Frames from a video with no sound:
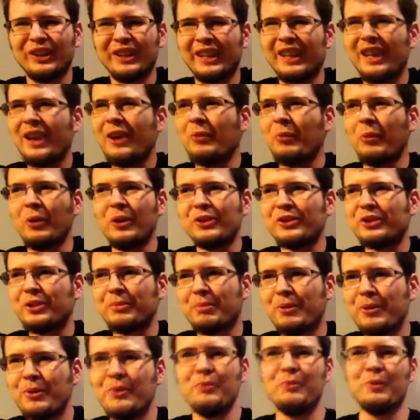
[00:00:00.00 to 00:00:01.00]
Like, where's the
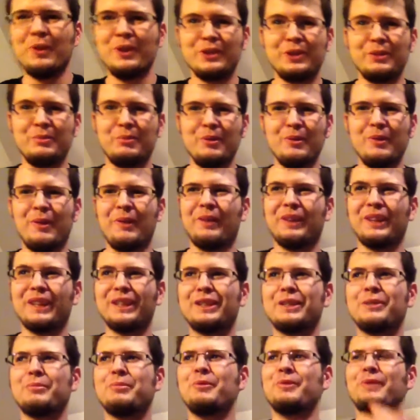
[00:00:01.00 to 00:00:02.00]
Pooh? Where's the Pooh? I want to get
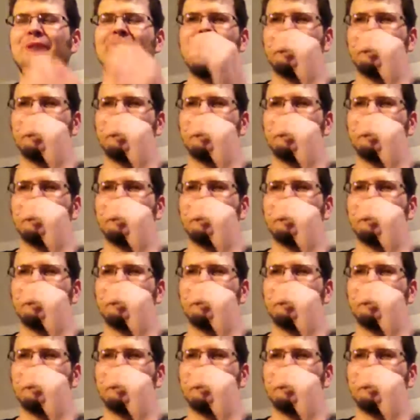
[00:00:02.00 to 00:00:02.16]
to the Pooh.